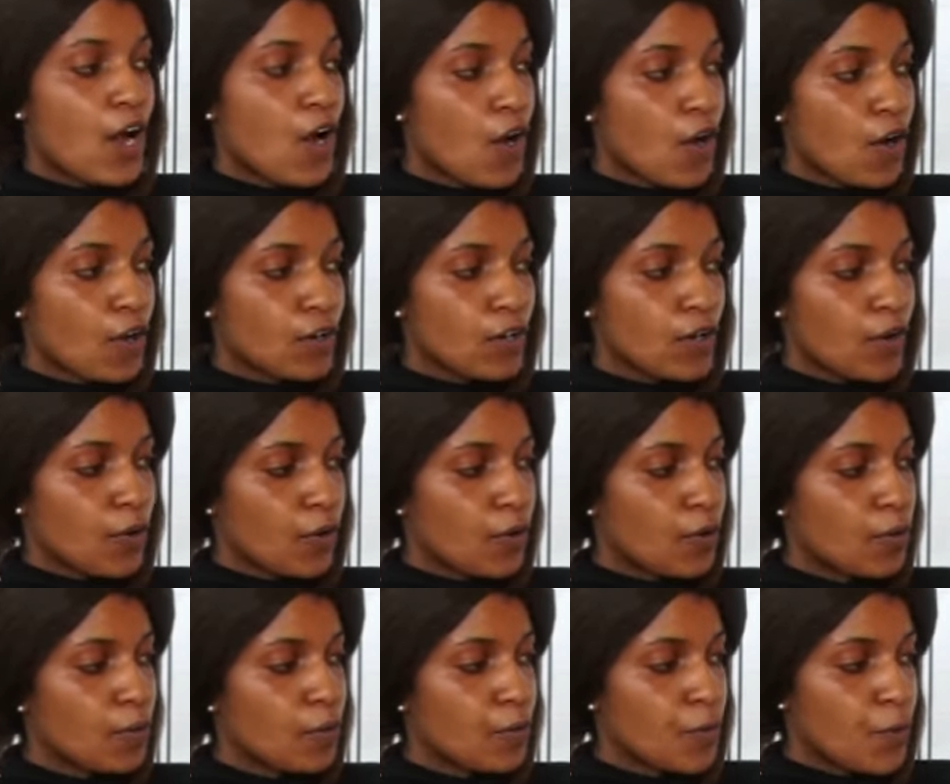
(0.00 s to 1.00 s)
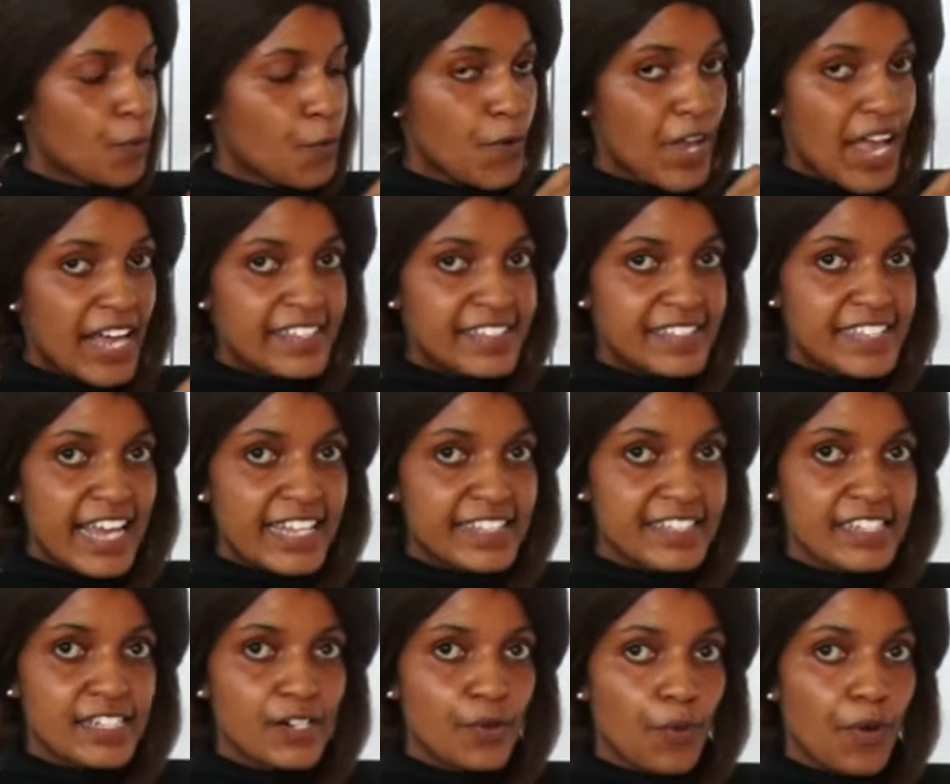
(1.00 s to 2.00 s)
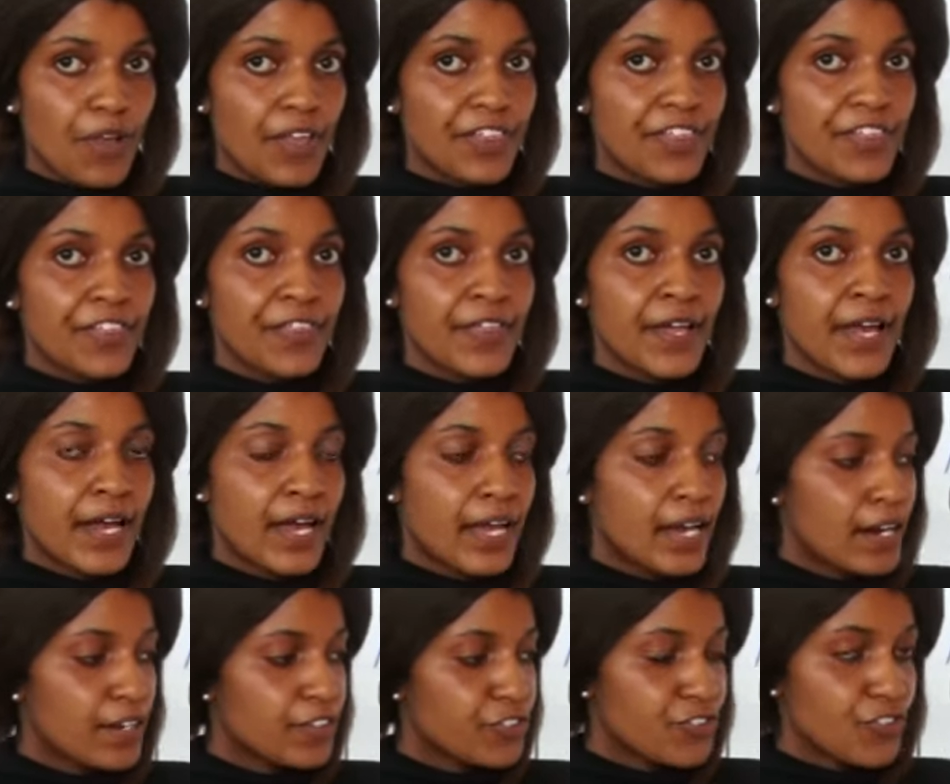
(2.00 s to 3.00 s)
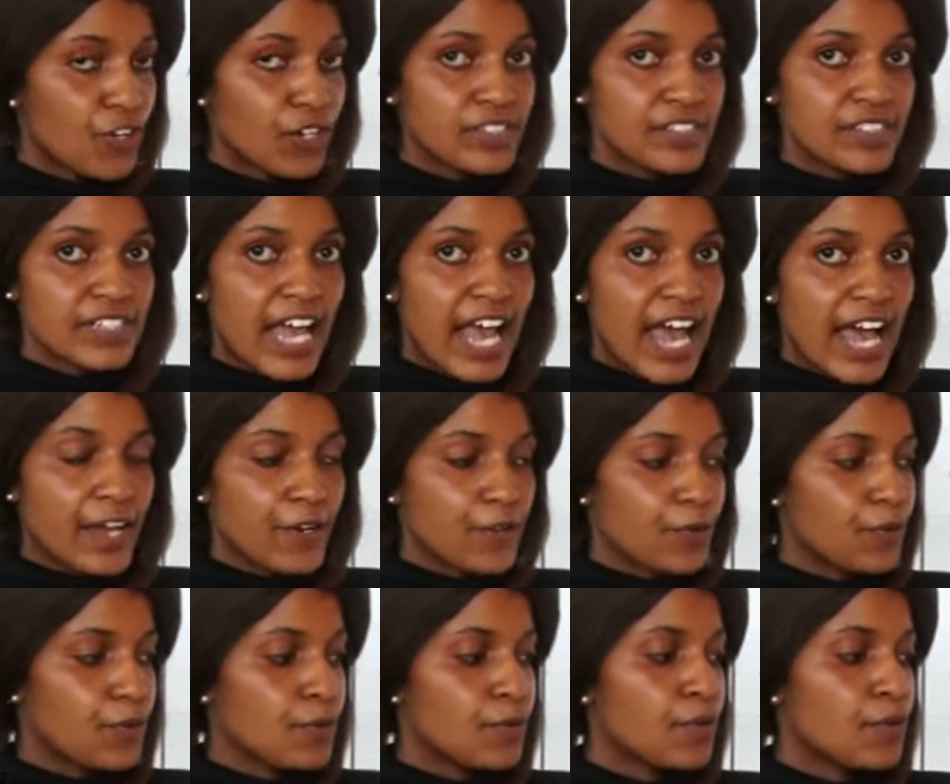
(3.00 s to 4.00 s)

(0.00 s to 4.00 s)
o'clock. We are starting with short arrow,